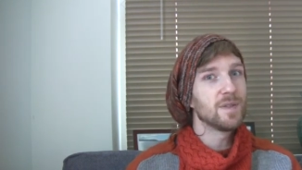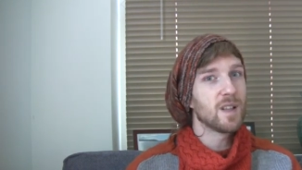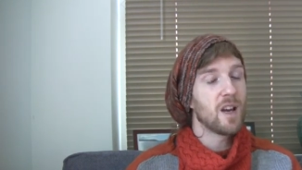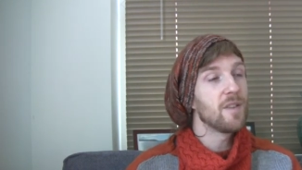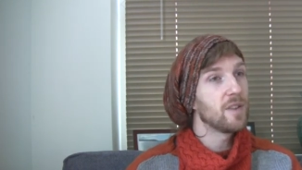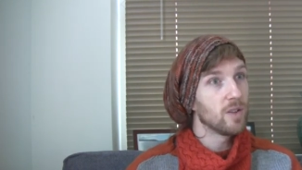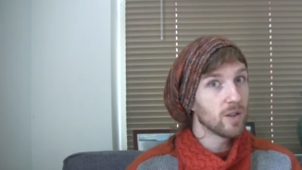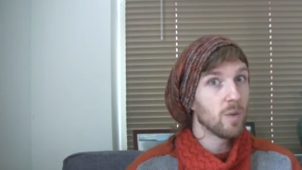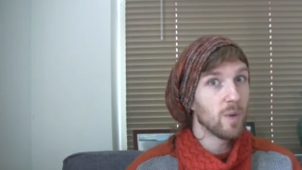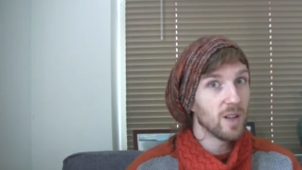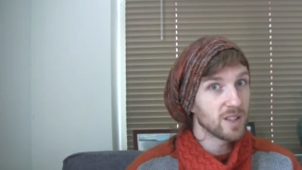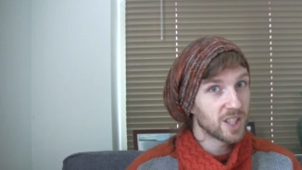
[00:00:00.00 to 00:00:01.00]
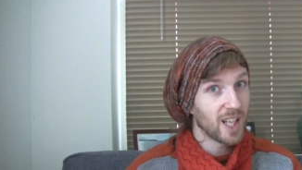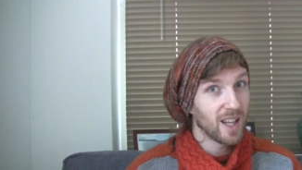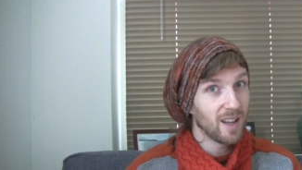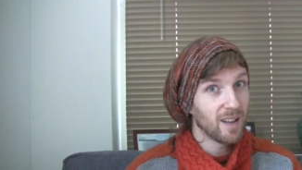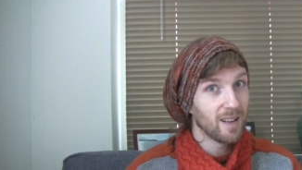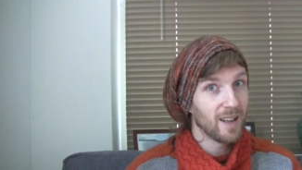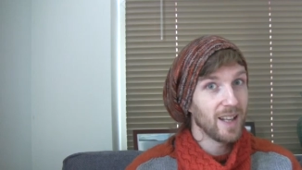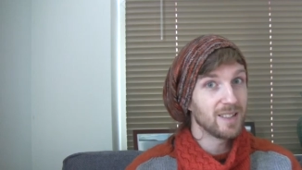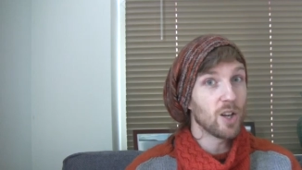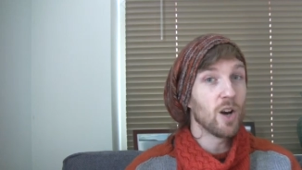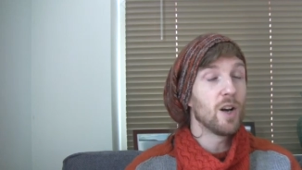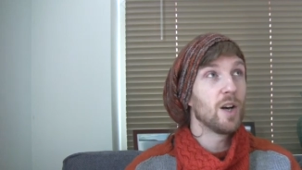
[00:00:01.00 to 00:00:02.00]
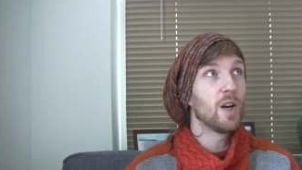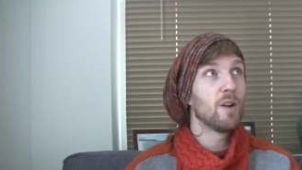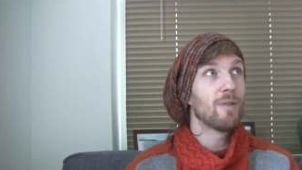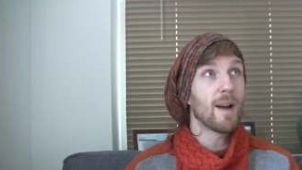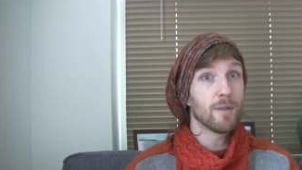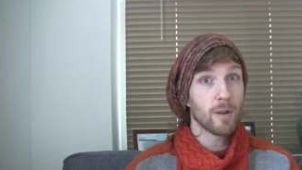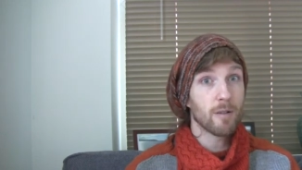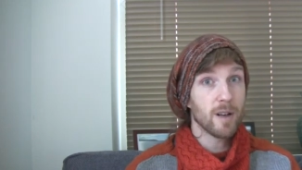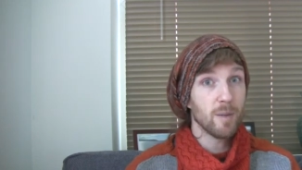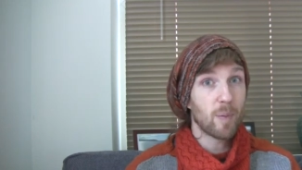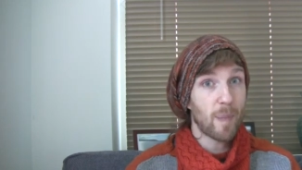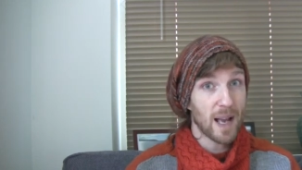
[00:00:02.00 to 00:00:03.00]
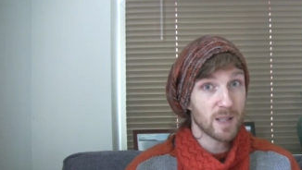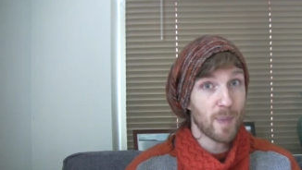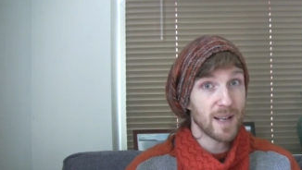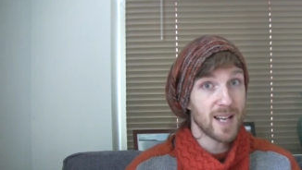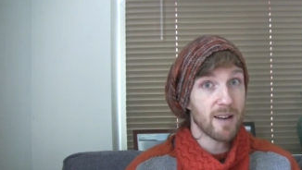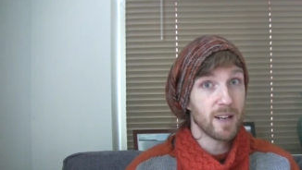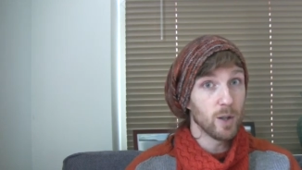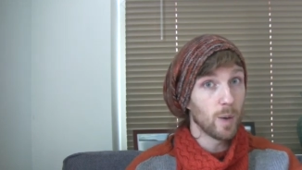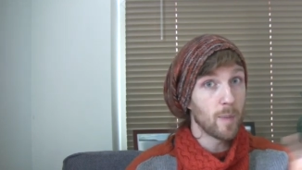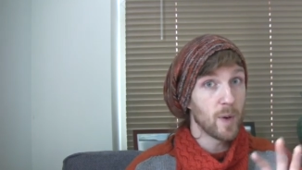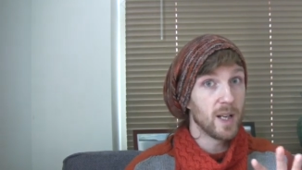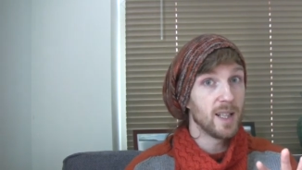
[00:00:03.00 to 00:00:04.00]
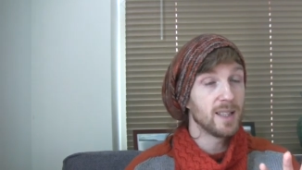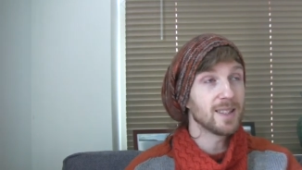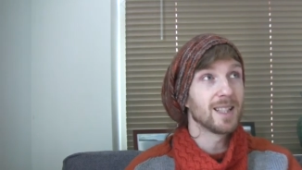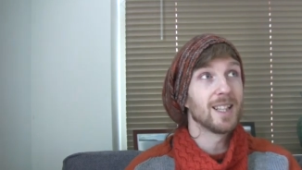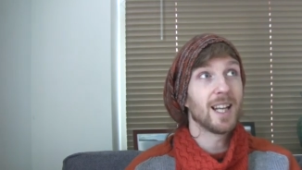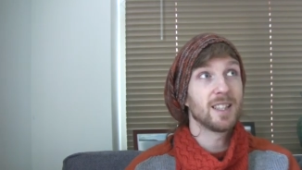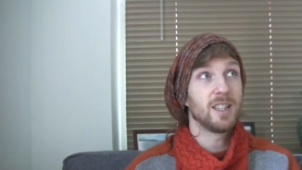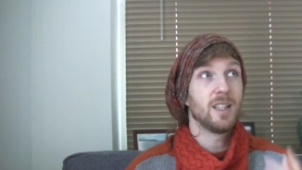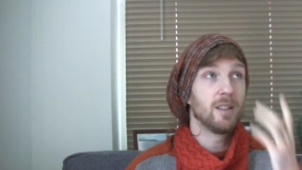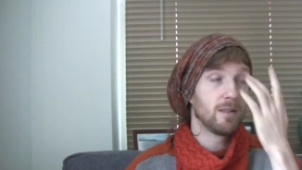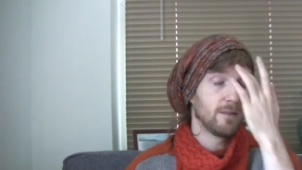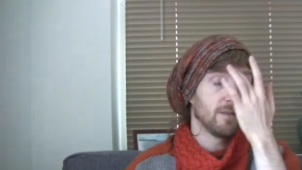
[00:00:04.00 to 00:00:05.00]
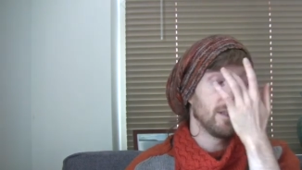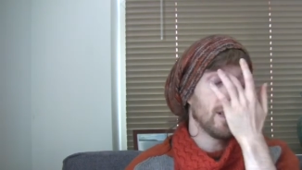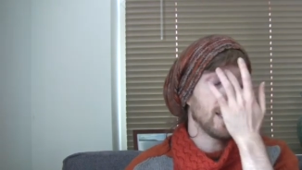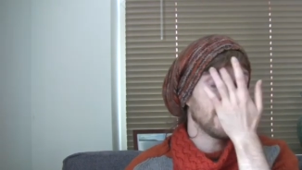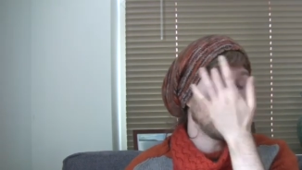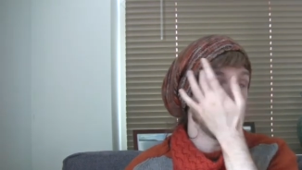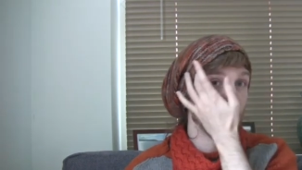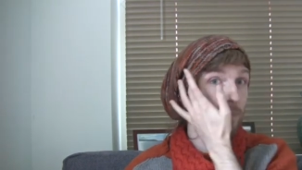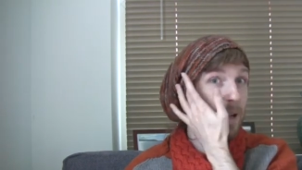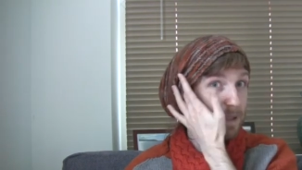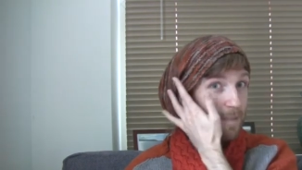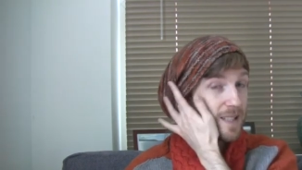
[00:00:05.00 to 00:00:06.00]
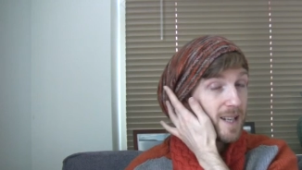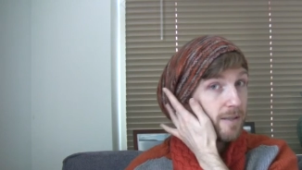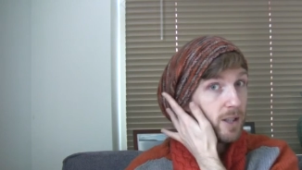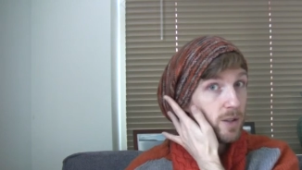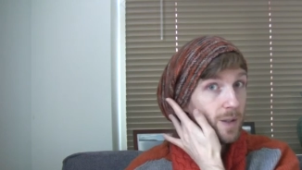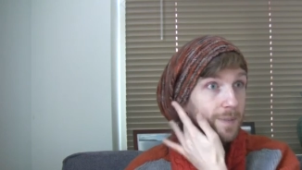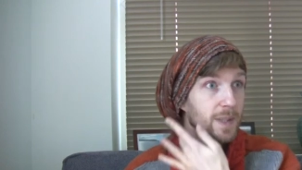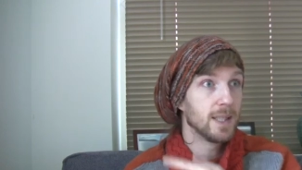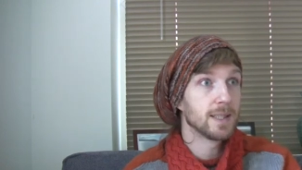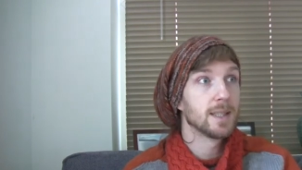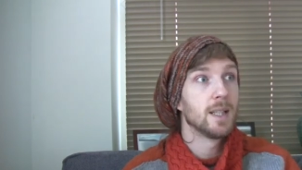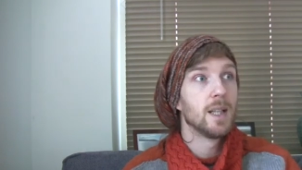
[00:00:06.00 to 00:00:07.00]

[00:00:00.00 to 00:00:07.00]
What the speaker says: So if you're not watching, he's got a Ravelry group, Bags by Terry, all one word, and an Etsy group, Etsy shop, Bags by Terry, all one word.